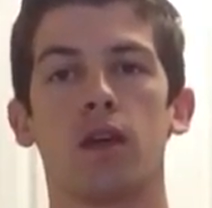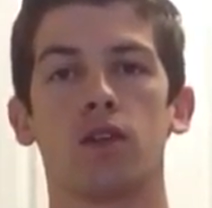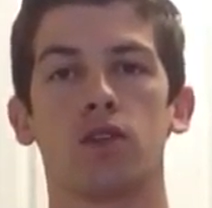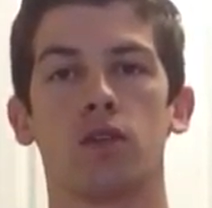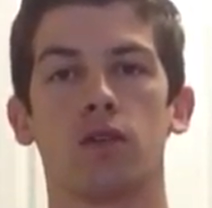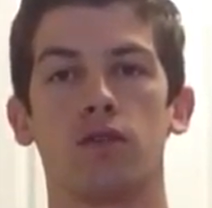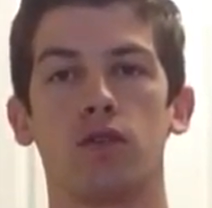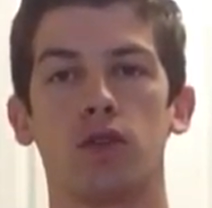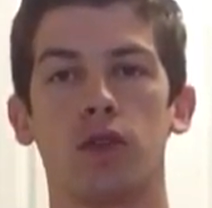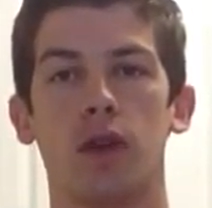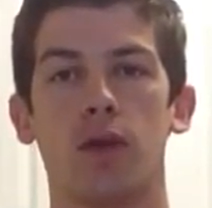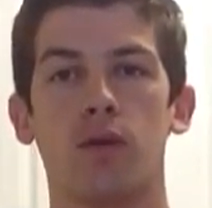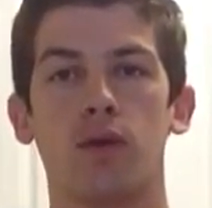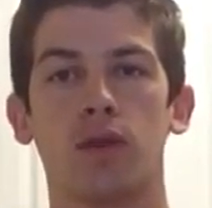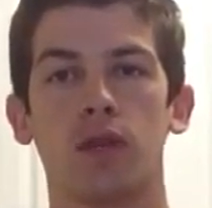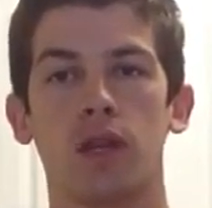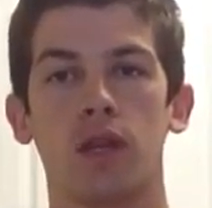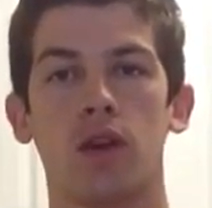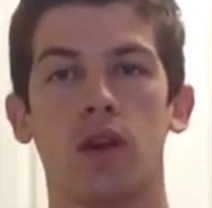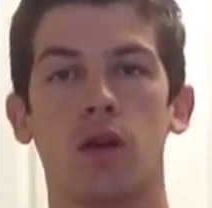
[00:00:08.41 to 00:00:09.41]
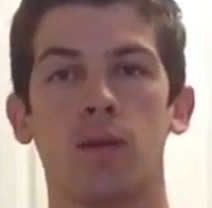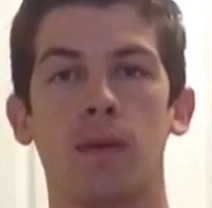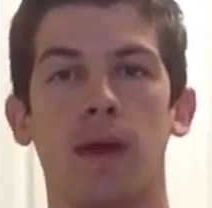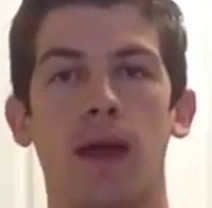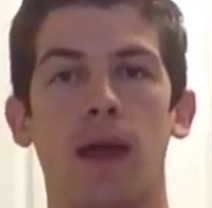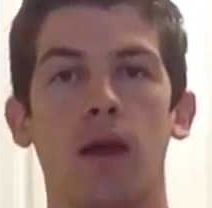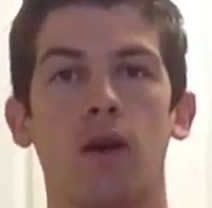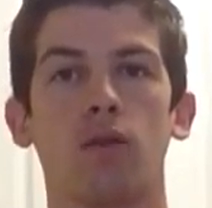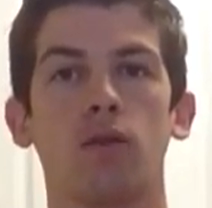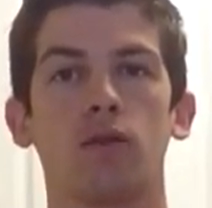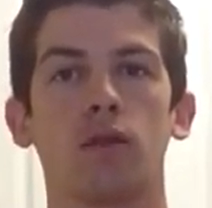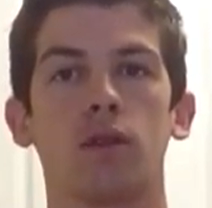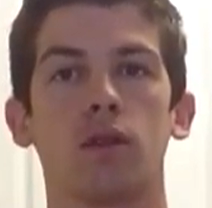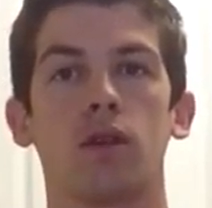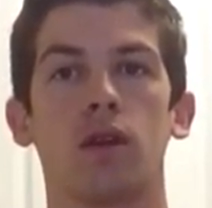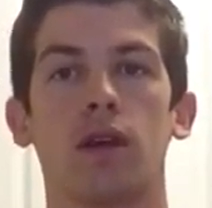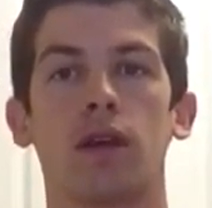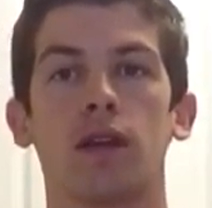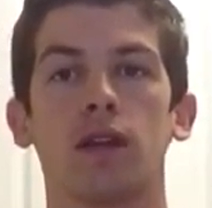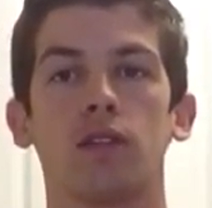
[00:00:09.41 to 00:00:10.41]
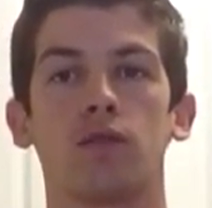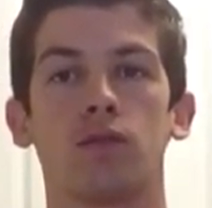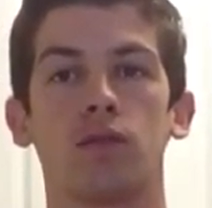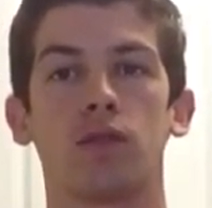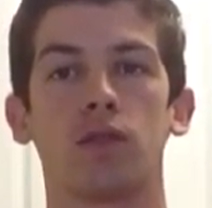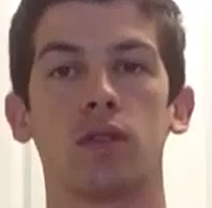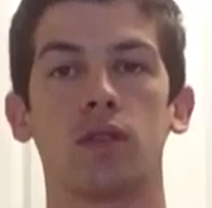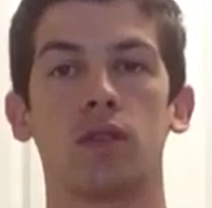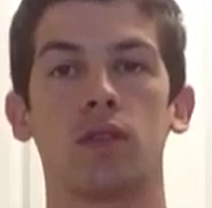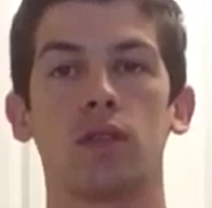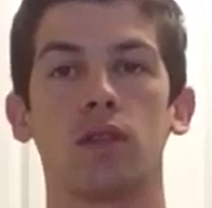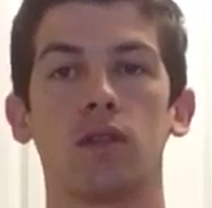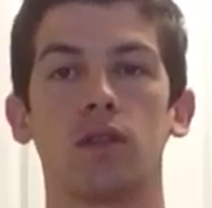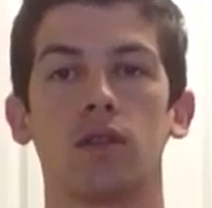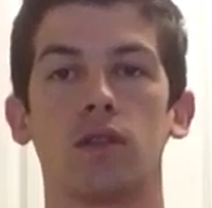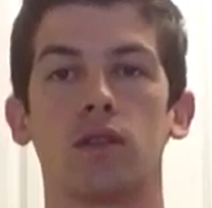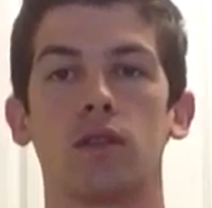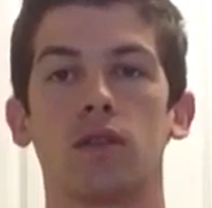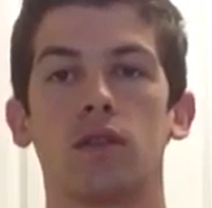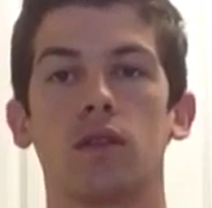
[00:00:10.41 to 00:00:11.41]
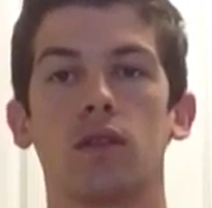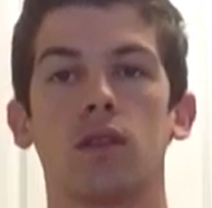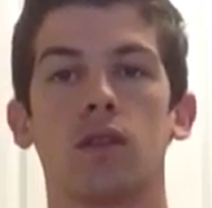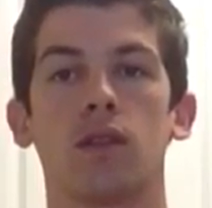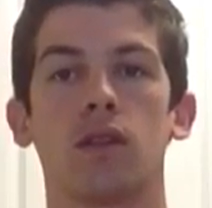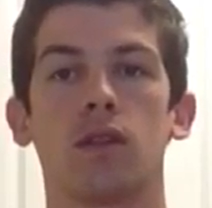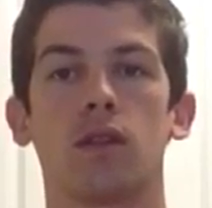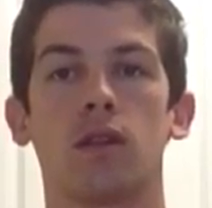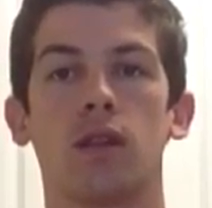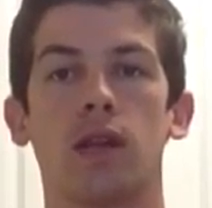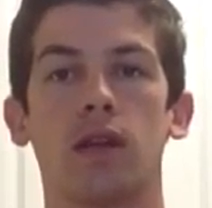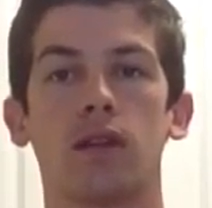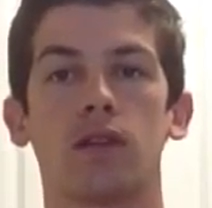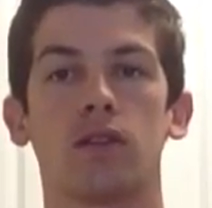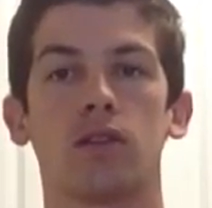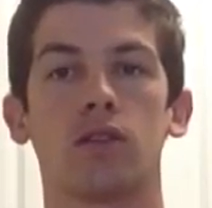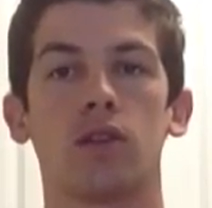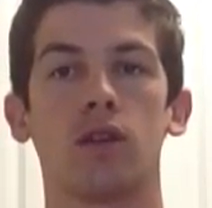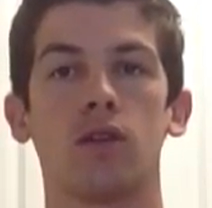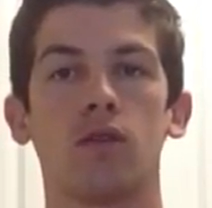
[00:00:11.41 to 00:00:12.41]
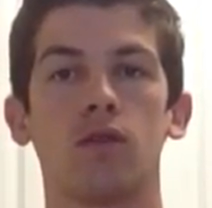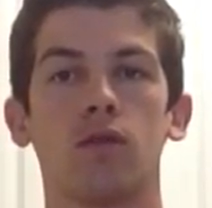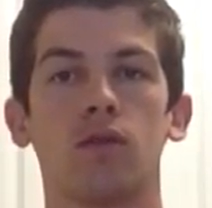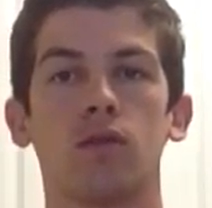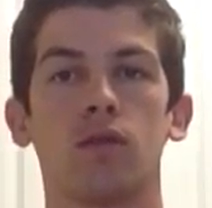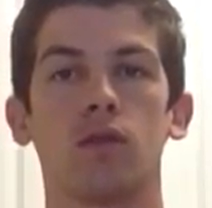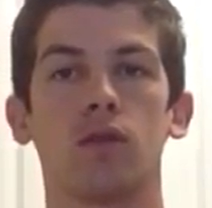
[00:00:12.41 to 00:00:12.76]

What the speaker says: So if you try to rotate your arm out against resistance, like so,